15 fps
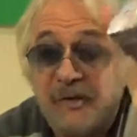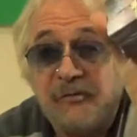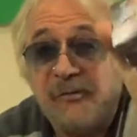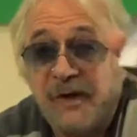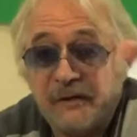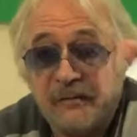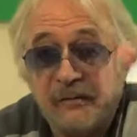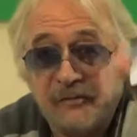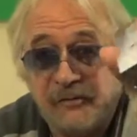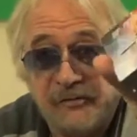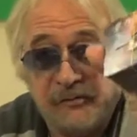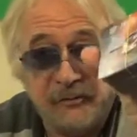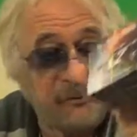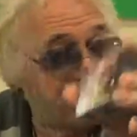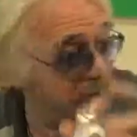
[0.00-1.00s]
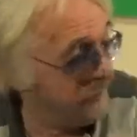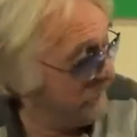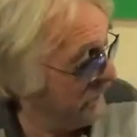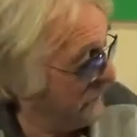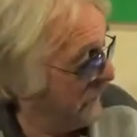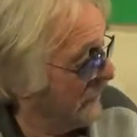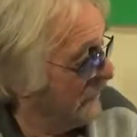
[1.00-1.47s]
In fact, there's
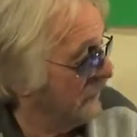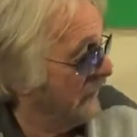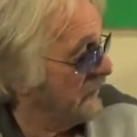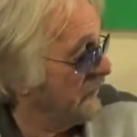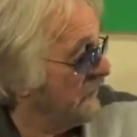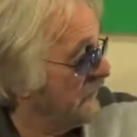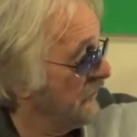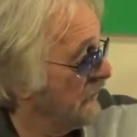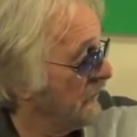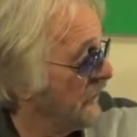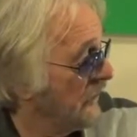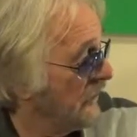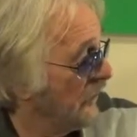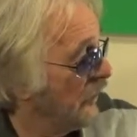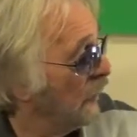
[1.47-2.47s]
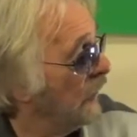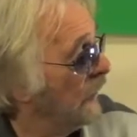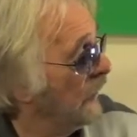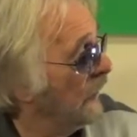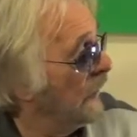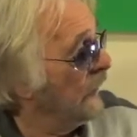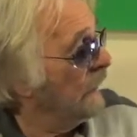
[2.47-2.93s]
less than 50 now.
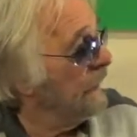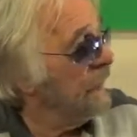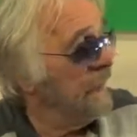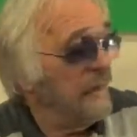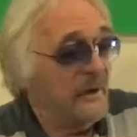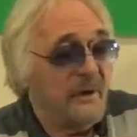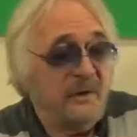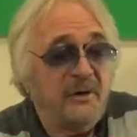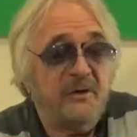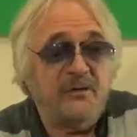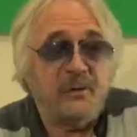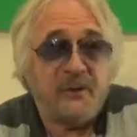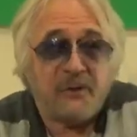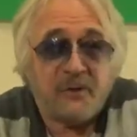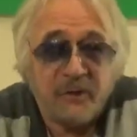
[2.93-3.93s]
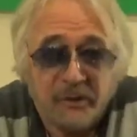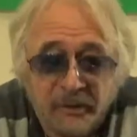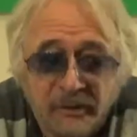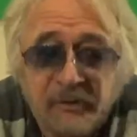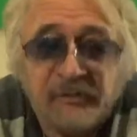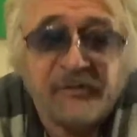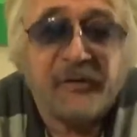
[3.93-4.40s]
And here's what the
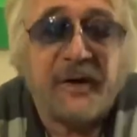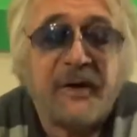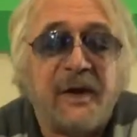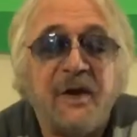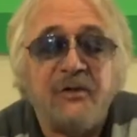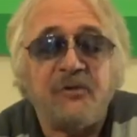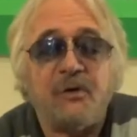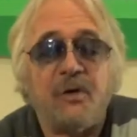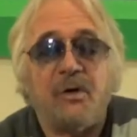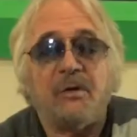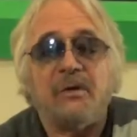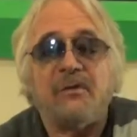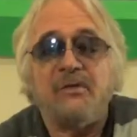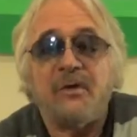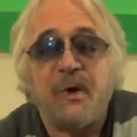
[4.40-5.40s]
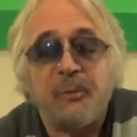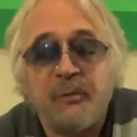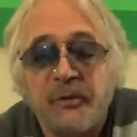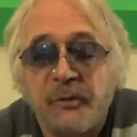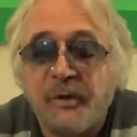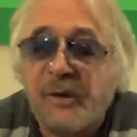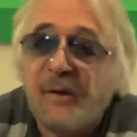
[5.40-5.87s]
card looks like. Each card is
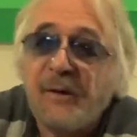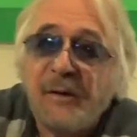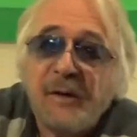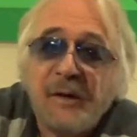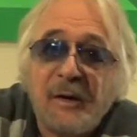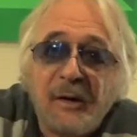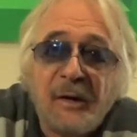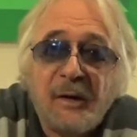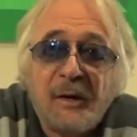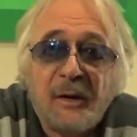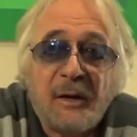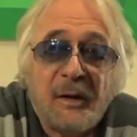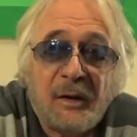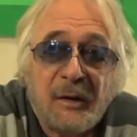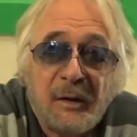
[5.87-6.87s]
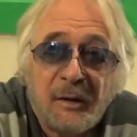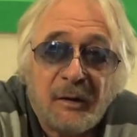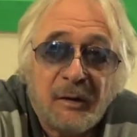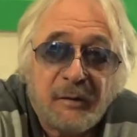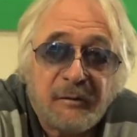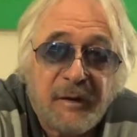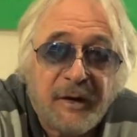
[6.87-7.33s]
numbered.
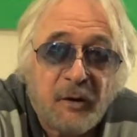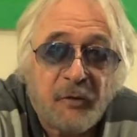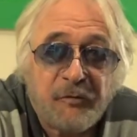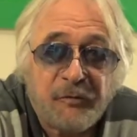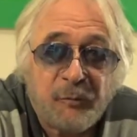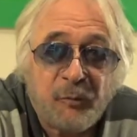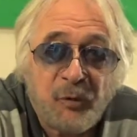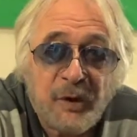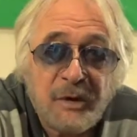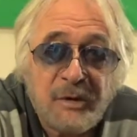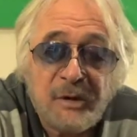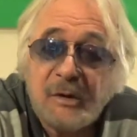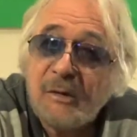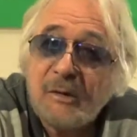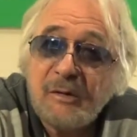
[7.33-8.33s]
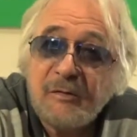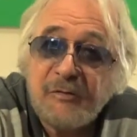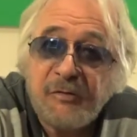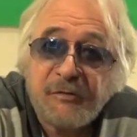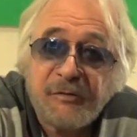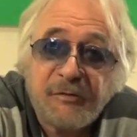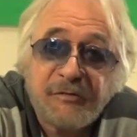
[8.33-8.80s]
They go from 1
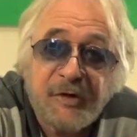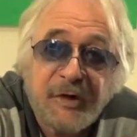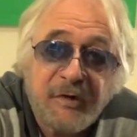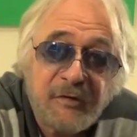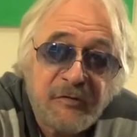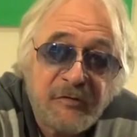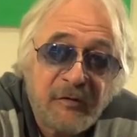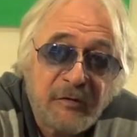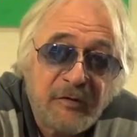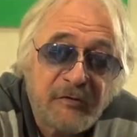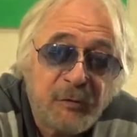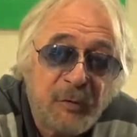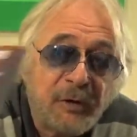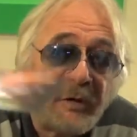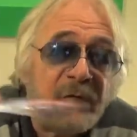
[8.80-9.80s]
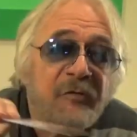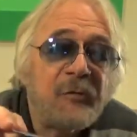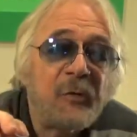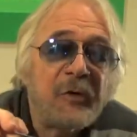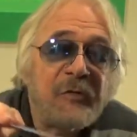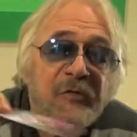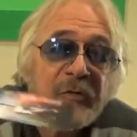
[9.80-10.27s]
to 50. So this one is
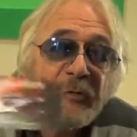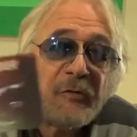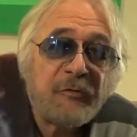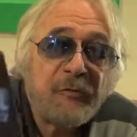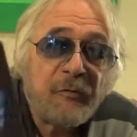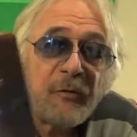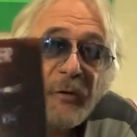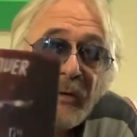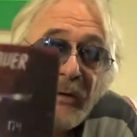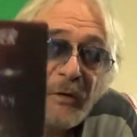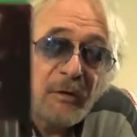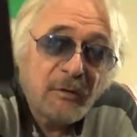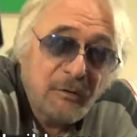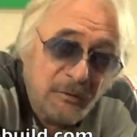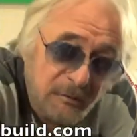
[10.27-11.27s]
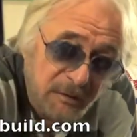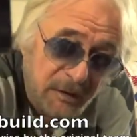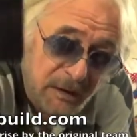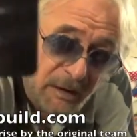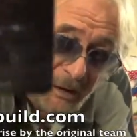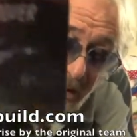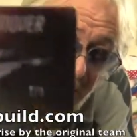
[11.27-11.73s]
what? 04.
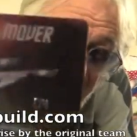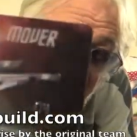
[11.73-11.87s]
Okay?